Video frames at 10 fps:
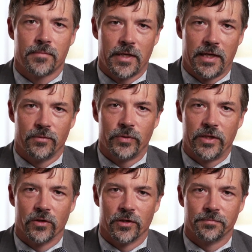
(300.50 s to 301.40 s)
And
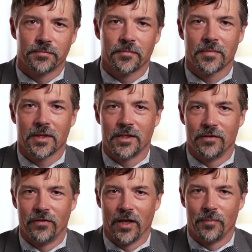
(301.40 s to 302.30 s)
we are
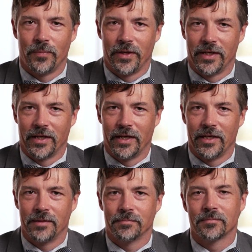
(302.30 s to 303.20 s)
developing
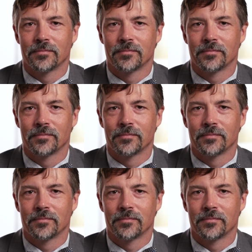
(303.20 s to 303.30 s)
a